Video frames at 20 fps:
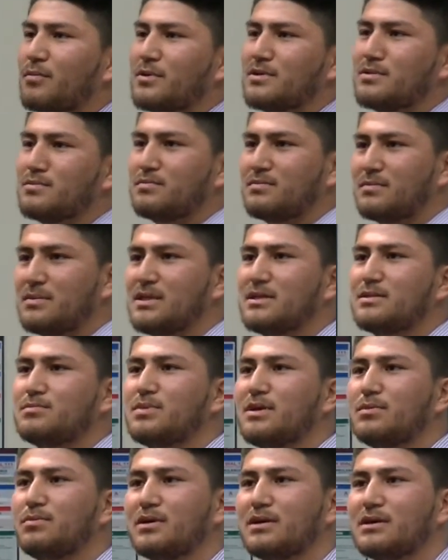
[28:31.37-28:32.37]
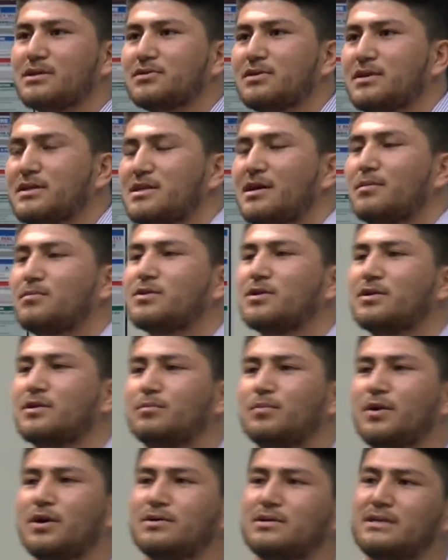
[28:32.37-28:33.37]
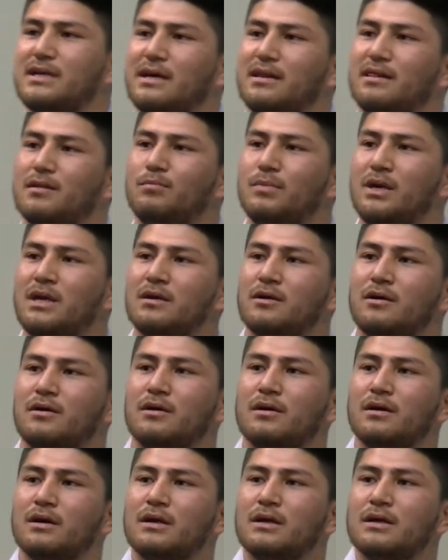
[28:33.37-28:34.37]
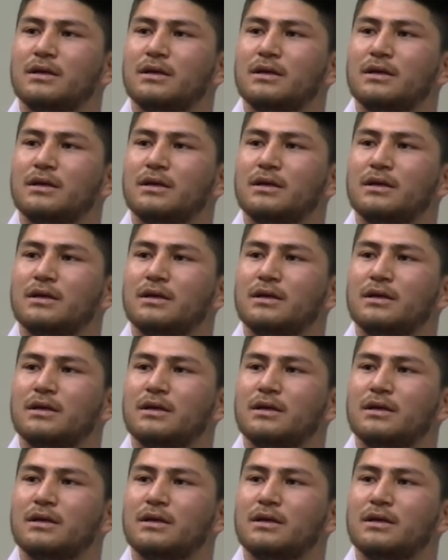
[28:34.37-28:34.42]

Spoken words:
because these people literally jumped on a boat down the Mekong